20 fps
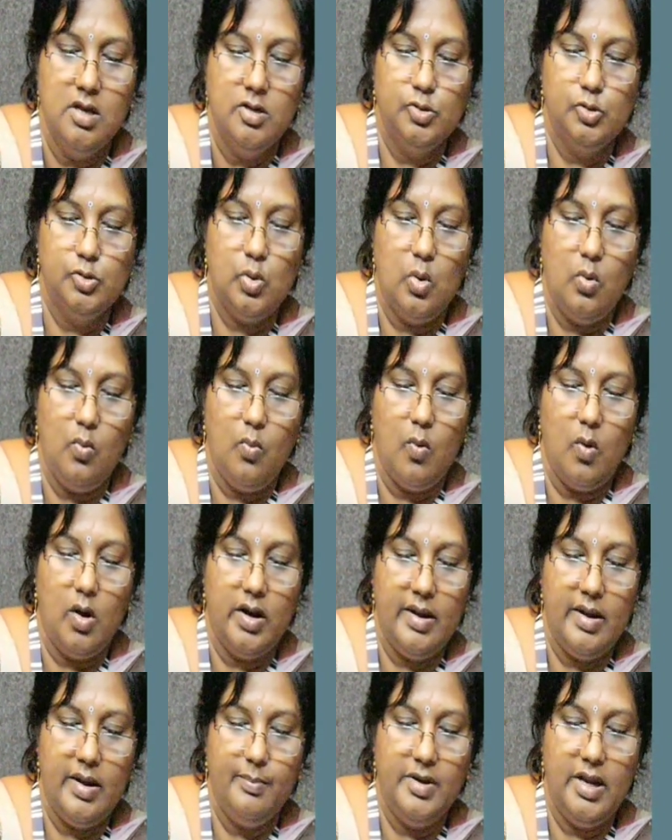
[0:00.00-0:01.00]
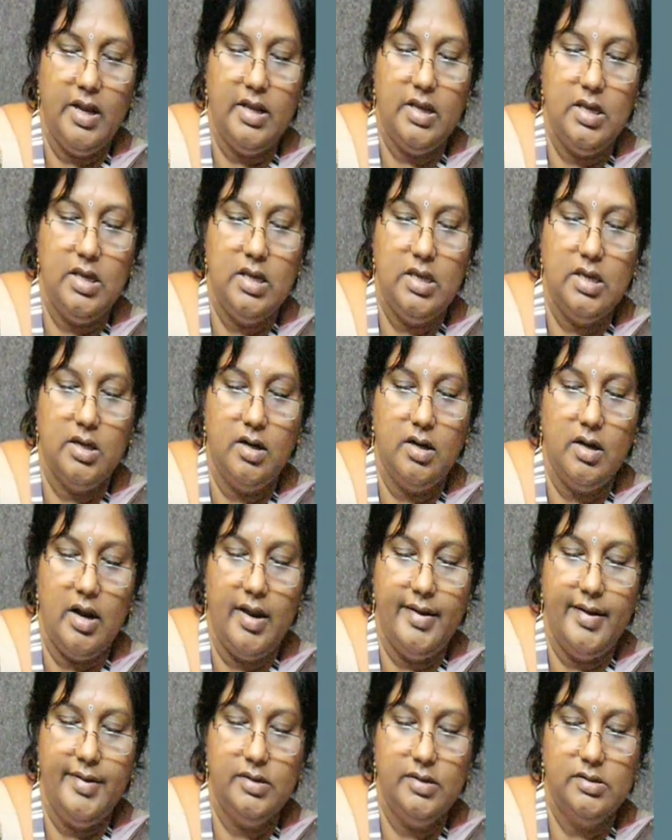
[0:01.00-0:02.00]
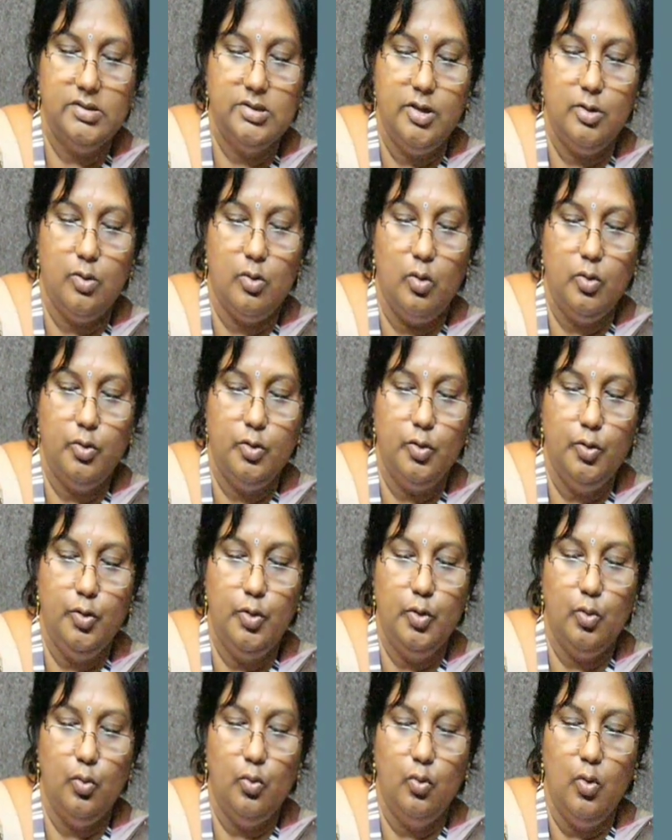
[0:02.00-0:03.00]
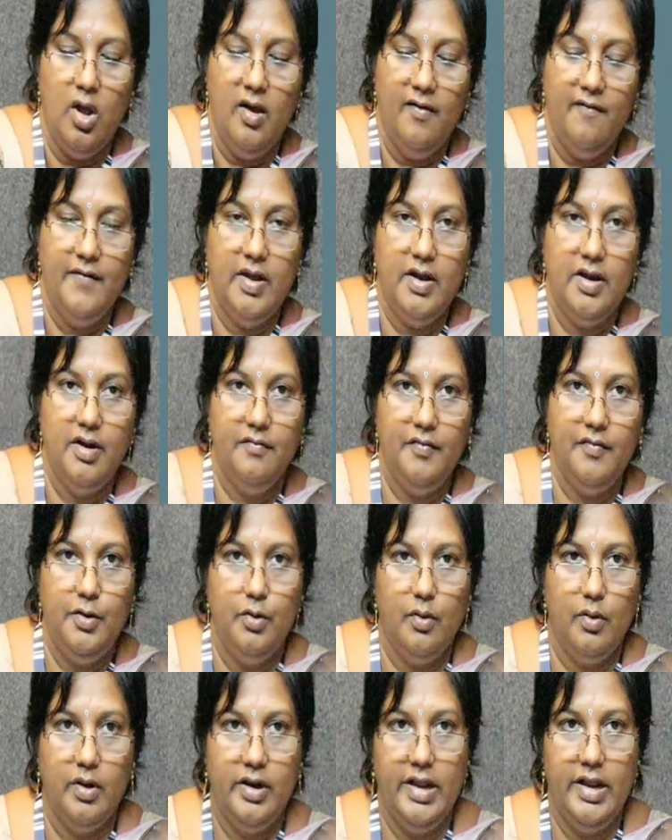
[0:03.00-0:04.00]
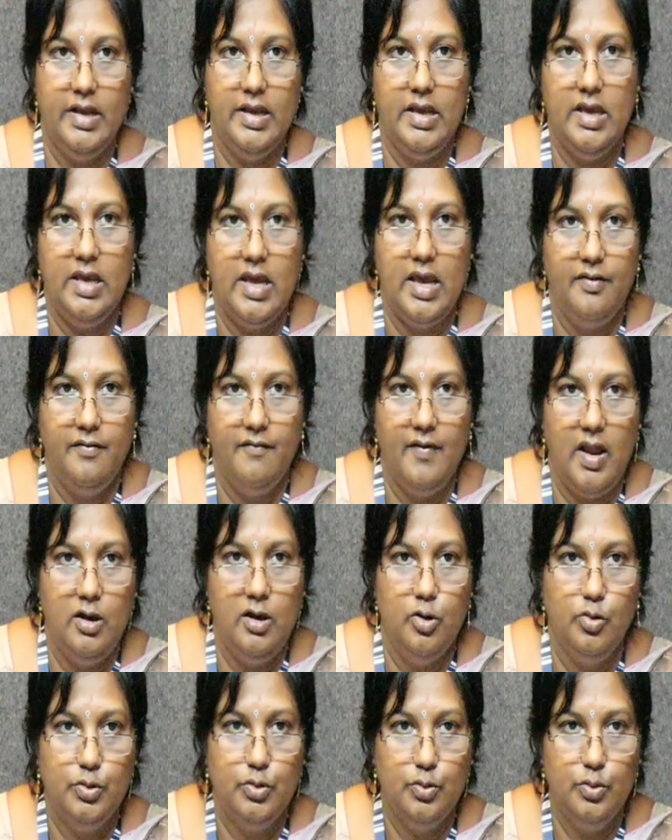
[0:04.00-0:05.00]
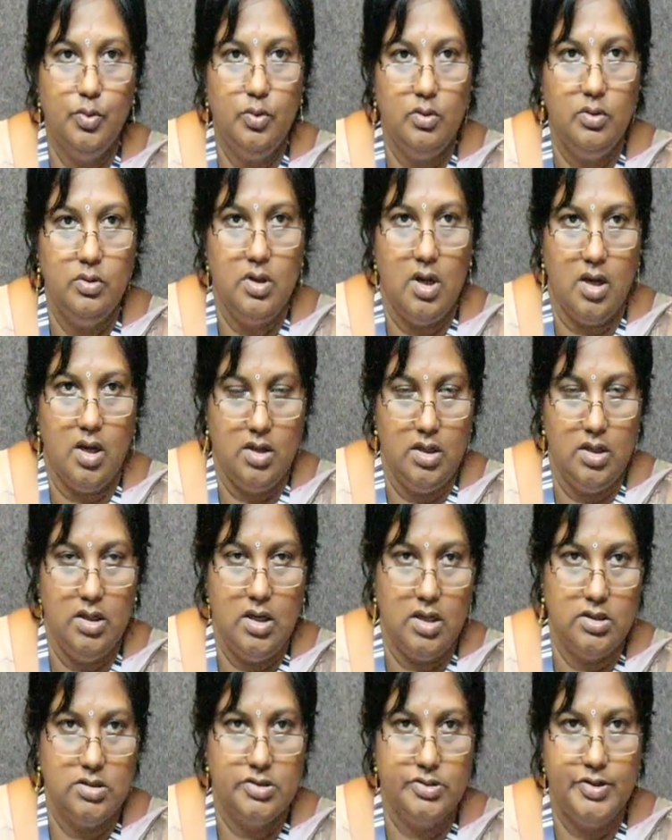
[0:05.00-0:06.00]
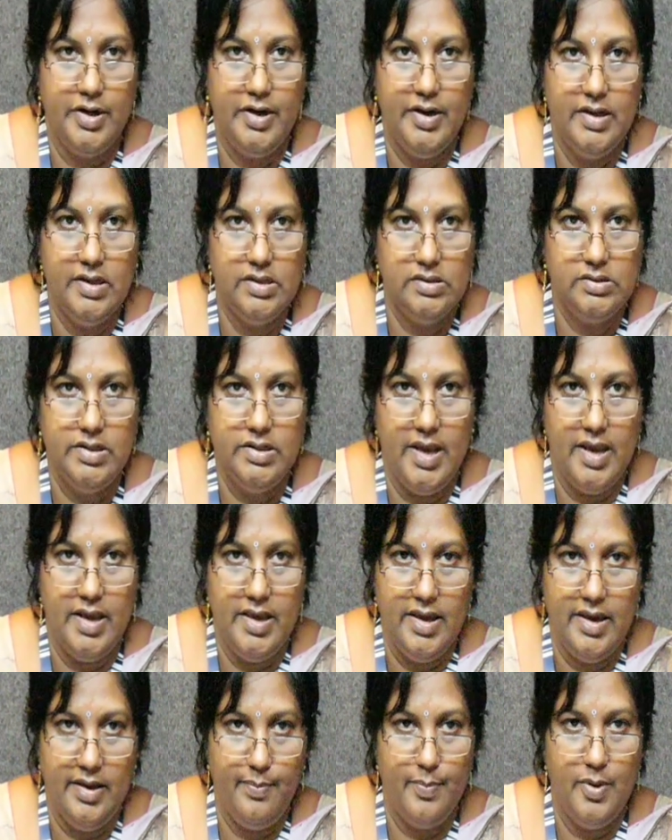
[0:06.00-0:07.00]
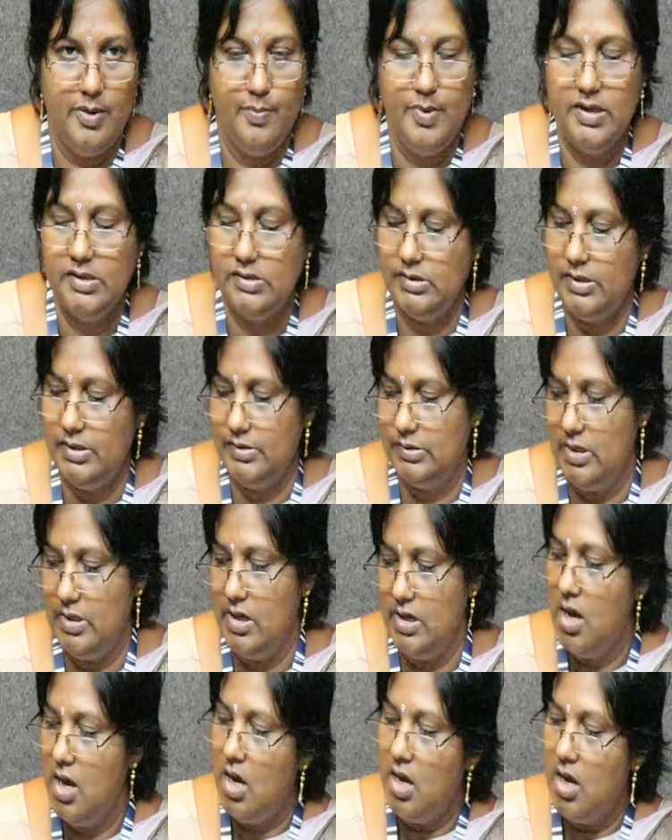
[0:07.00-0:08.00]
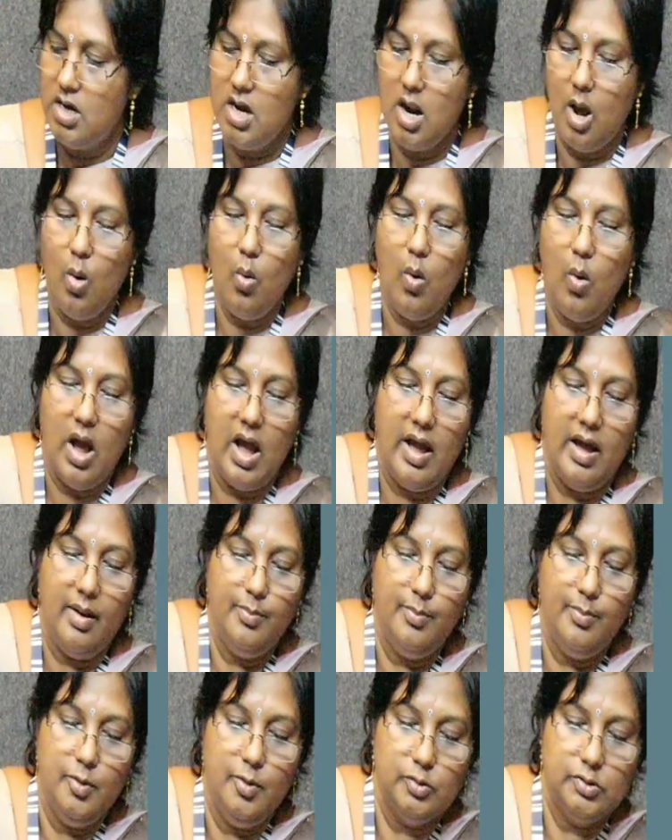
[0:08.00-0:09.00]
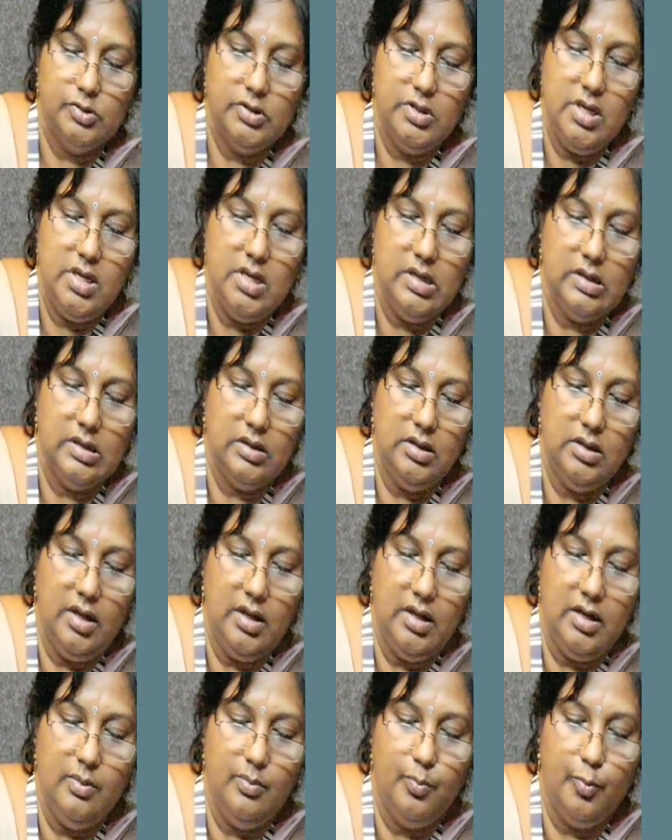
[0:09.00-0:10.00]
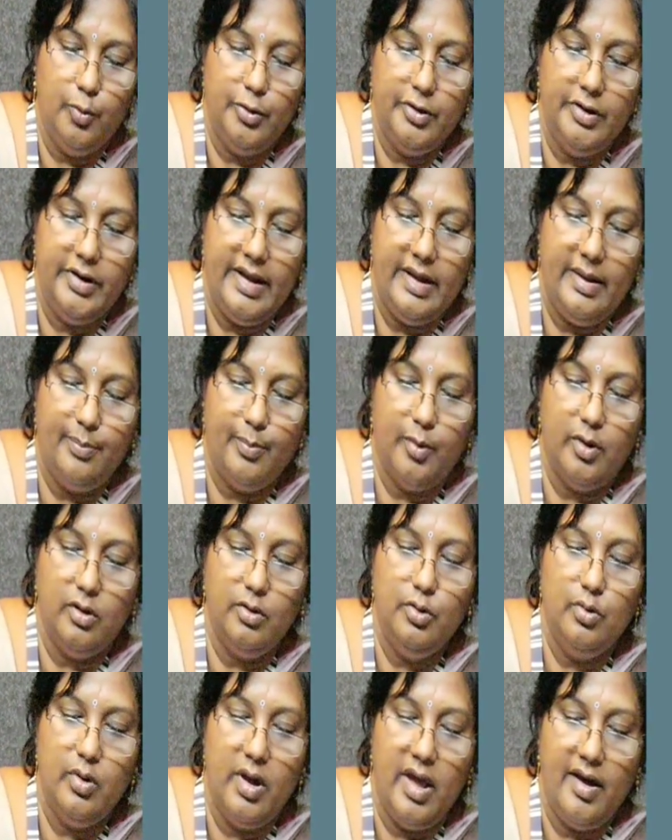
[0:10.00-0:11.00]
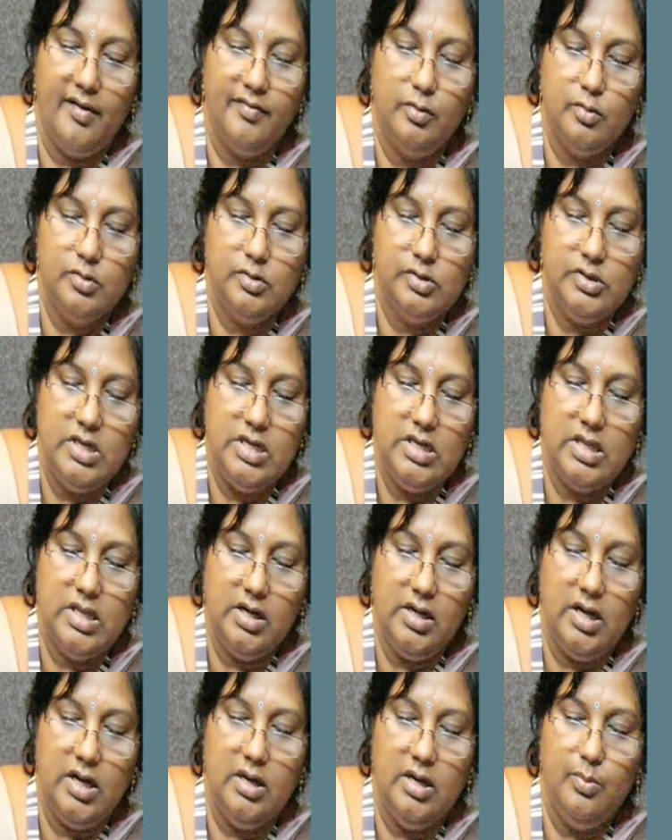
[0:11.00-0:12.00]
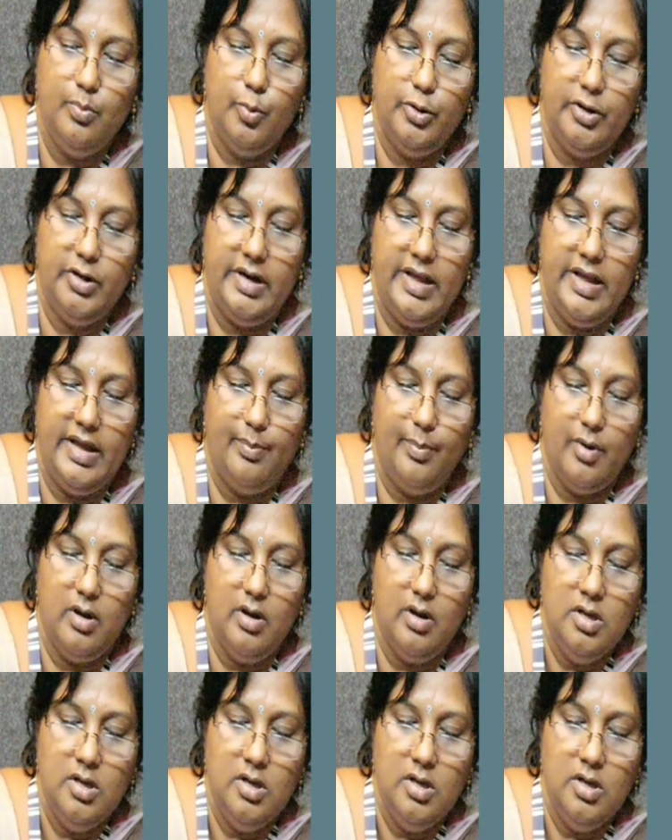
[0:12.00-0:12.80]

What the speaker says: So what I am taking here, n is equal to 2. Whenever you are taking n value 2, that string is AA BB CC. Now I am using here the input tape. You have to see that input tape.